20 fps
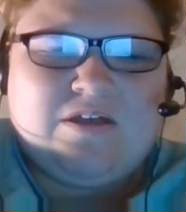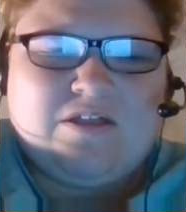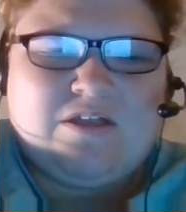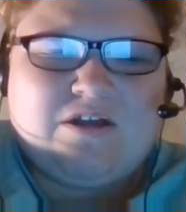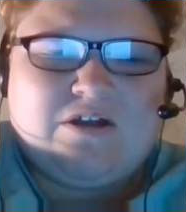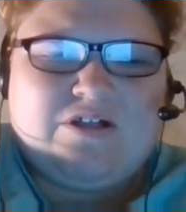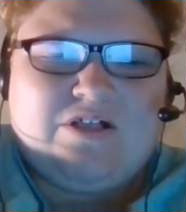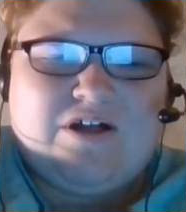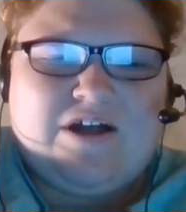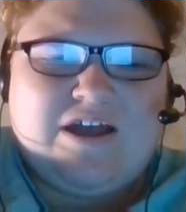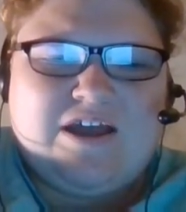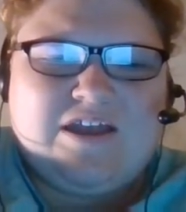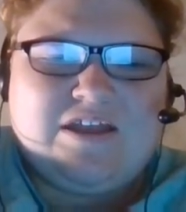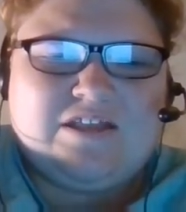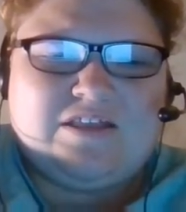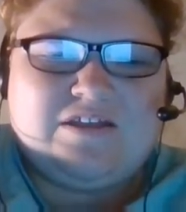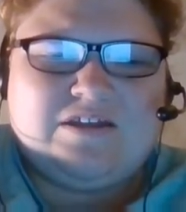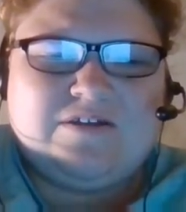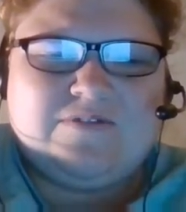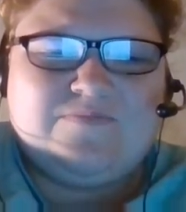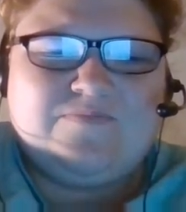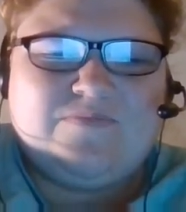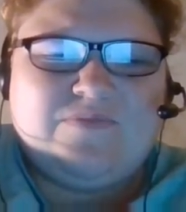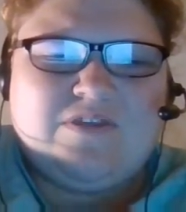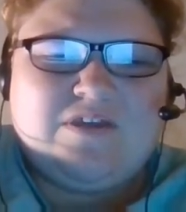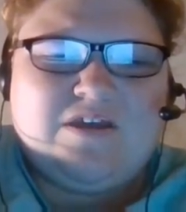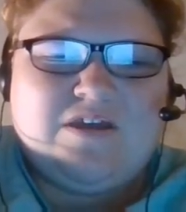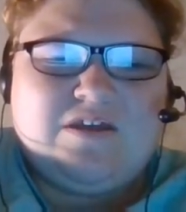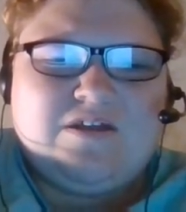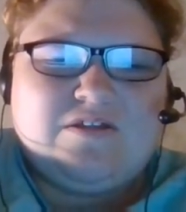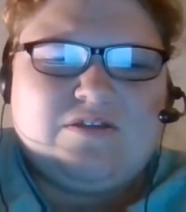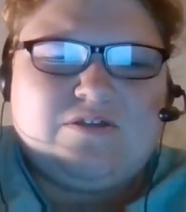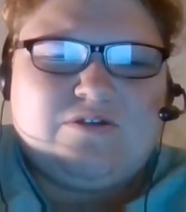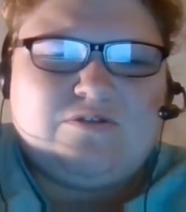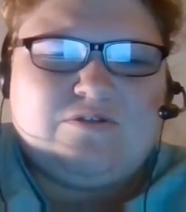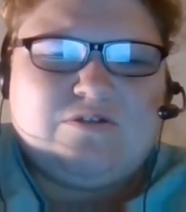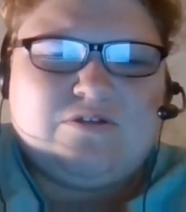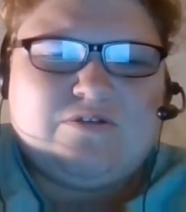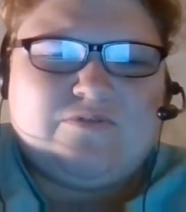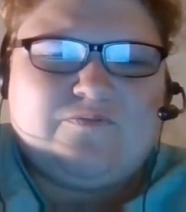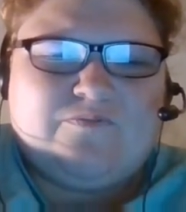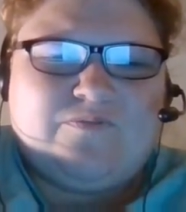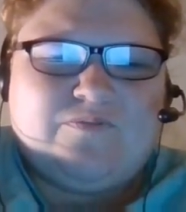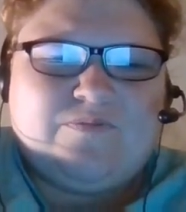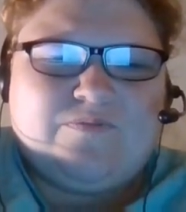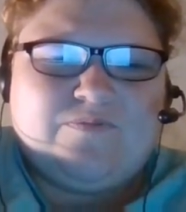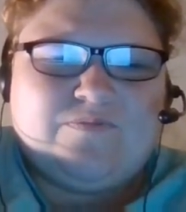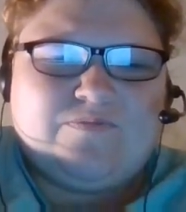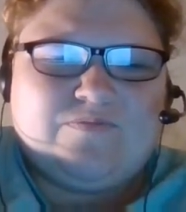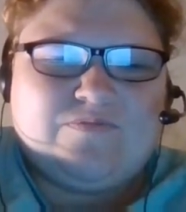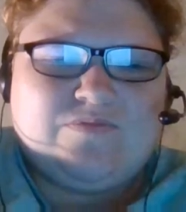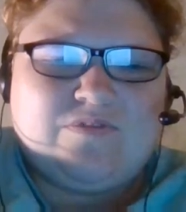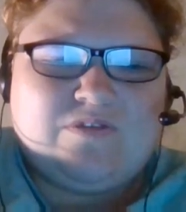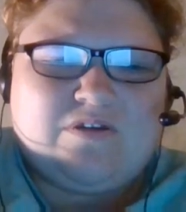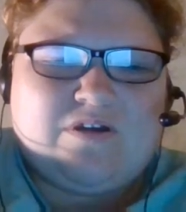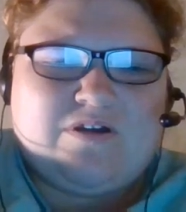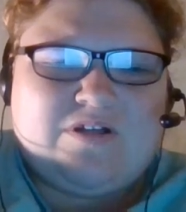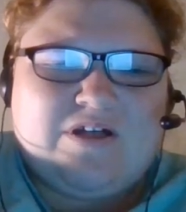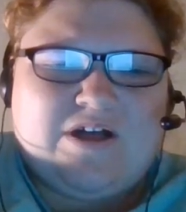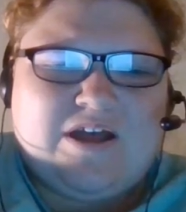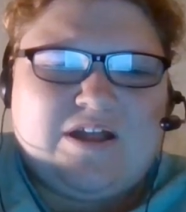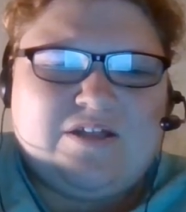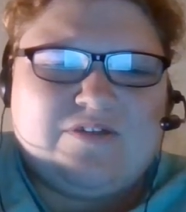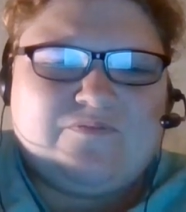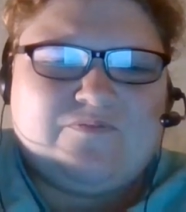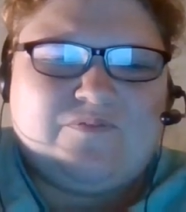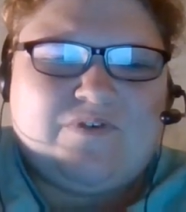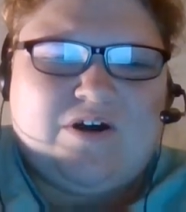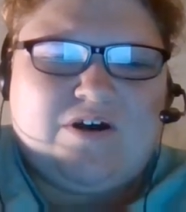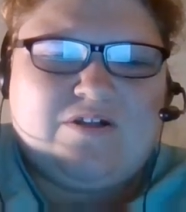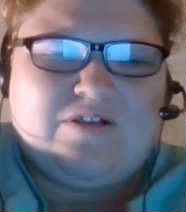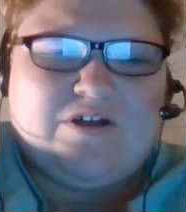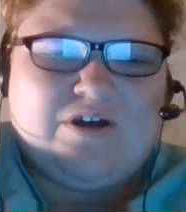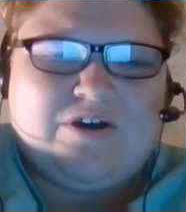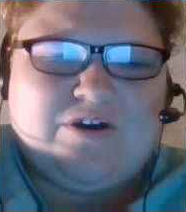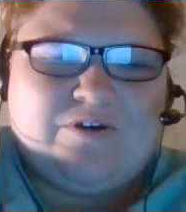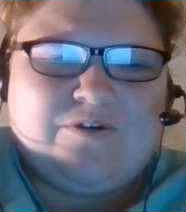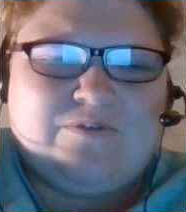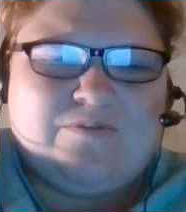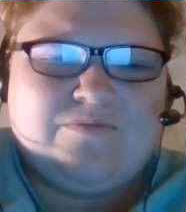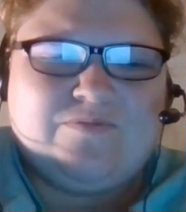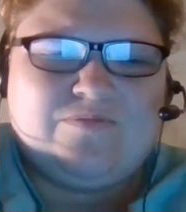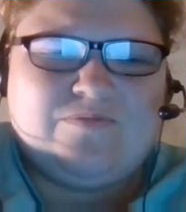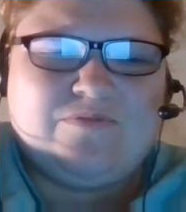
Declined due to declined to follow